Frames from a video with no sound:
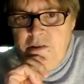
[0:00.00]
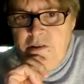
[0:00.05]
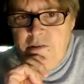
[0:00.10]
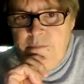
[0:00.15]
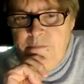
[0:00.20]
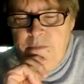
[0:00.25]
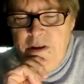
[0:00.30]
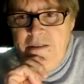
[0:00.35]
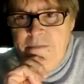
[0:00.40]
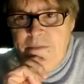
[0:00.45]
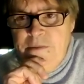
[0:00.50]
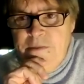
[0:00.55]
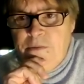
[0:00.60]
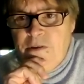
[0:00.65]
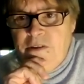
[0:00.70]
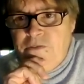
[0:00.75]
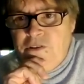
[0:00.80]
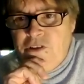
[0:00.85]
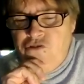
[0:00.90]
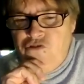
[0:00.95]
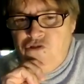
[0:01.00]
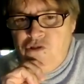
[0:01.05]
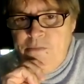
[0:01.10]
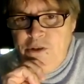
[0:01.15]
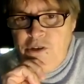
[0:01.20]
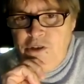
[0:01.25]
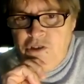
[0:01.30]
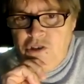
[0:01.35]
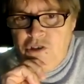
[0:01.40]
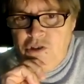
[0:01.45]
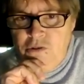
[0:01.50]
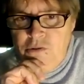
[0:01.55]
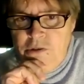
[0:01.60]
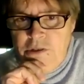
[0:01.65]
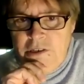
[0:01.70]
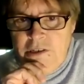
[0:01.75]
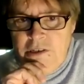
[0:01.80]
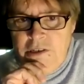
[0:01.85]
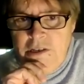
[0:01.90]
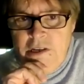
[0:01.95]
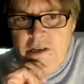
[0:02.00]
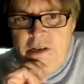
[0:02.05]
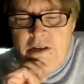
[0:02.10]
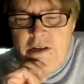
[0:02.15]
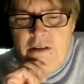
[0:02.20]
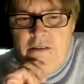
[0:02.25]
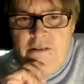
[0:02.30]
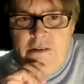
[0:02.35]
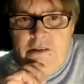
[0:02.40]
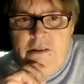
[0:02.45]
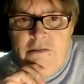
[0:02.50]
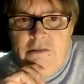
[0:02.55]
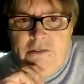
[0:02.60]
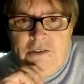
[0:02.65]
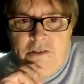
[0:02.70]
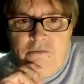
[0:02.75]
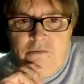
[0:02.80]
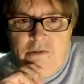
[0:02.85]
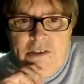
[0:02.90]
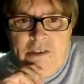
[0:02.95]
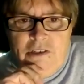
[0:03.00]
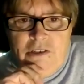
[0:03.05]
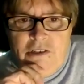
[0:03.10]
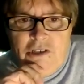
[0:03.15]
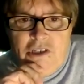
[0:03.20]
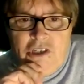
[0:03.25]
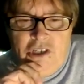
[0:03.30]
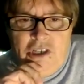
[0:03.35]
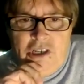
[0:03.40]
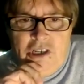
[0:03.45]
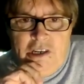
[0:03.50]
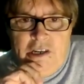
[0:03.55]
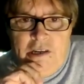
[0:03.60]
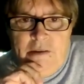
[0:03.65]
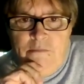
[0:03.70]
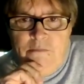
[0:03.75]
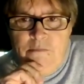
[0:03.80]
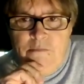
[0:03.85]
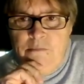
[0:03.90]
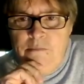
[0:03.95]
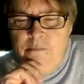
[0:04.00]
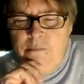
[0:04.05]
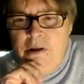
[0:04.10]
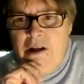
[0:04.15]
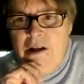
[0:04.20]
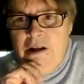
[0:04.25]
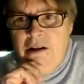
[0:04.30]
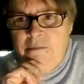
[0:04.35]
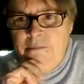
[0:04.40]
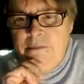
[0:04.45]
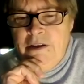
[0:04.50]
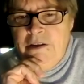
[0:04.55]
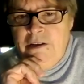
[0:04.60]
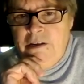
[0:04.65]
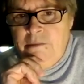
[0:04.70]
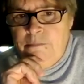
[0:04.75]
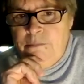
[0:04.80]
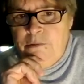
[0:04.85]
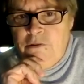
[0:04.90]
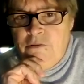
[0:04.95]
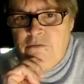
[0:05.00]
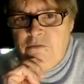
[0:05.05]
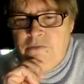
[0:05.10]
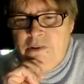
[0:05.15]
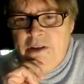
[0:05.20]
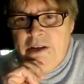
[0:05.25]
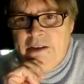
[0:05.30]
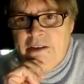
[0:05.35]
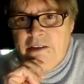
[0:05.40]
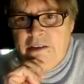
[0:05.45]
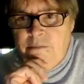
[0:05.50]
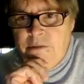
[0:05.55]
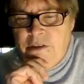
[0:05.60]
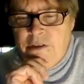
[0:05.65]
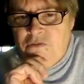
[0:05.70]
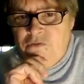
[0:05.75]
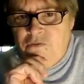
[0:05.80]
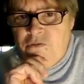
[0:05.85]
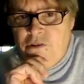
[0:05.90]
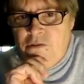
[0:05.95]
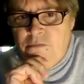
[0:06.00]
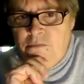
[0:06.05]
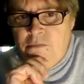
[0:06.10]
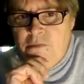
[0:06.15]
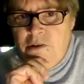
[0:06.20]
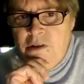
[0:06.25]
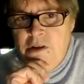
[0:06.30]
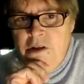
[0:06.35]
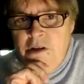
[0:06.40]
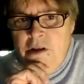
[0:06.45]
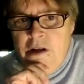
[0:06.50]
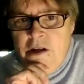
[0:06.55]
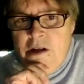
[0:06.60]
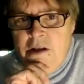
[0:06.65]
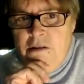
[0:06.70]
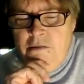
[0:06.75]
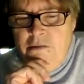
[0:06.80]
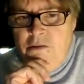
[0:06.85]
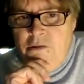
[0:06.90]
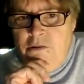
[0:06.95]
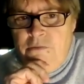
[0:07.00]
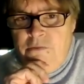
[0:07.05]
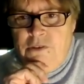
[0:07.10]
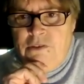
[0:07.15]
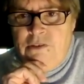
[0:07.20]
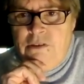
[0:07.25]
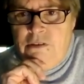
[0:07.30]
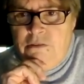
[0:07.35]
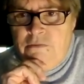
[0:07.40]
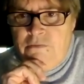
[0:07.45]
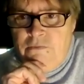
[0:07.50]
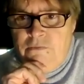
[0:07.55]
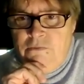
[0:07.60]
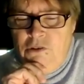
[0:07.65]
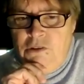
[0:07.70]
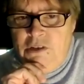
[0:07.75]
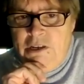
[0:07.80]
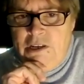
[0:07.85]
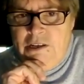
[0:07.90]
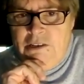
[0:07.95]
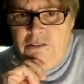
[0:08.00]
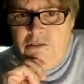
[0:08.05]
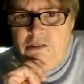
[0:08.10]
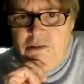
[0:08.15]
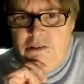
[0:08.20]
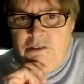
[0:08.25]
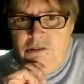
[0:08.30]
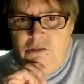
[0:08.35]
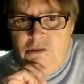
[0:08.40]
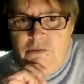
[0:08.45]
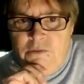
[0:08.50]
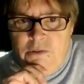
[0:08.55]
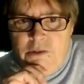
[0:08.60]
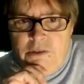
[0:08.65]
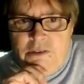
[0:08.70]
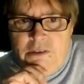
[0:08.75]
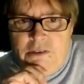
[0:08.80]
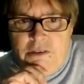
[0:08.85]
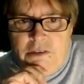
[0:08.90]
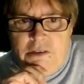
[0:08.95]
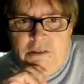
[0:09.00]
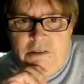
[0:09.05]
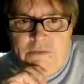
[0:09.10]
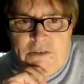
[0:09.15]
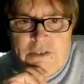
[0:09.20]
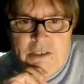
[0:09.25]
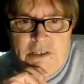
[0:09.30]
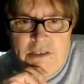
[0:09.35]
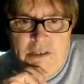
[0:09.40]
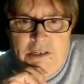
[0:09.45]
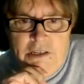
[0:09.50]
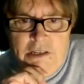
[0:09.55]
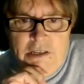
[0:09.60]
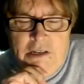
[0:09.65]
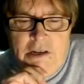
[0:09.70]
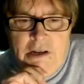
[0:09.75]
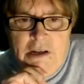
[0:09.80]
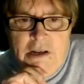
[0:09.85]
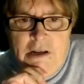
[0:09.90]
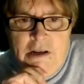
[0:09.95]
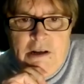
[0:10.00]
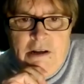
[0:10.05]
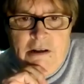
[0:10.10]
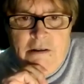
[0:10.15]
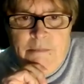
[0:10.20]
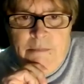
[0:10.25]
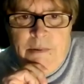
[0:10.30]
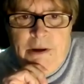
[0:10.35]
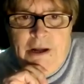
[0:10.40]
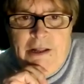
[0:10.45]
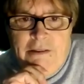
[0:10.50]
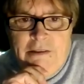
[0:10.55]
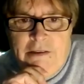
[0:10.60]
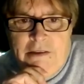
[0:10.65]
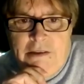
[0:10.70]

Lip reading: many people have contributed to it. There is a research team made up of academics from University of Newcastle and University of Sydney, but